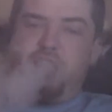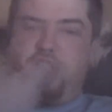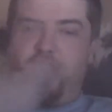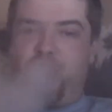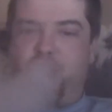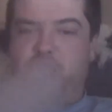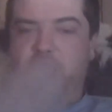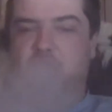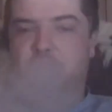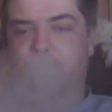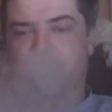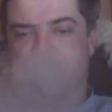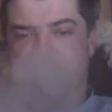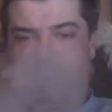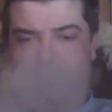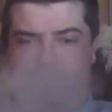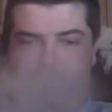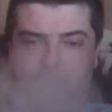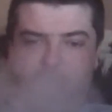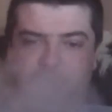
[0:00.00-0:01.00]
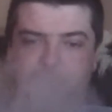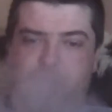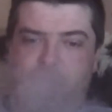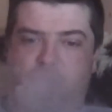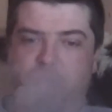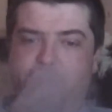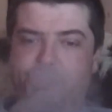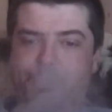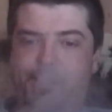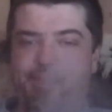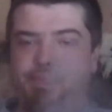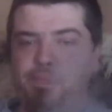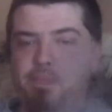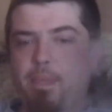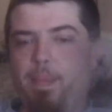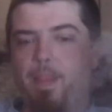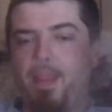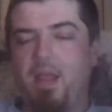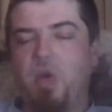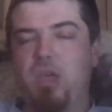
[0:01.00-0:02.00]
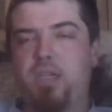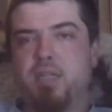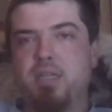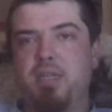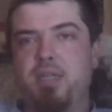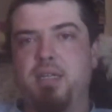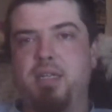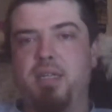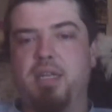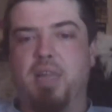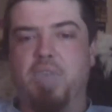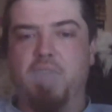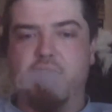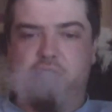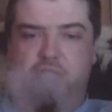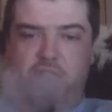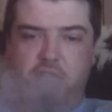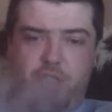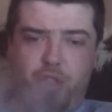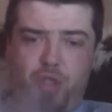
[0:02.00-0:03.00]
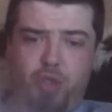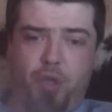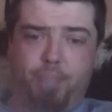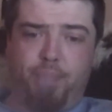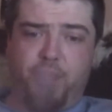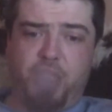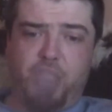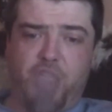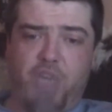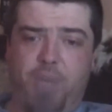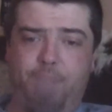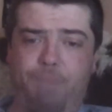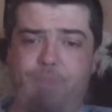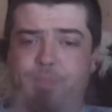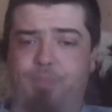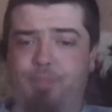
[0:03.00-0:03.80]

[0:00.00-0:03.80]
Just Jam and sponge, right? Now, it's a strawberry jam.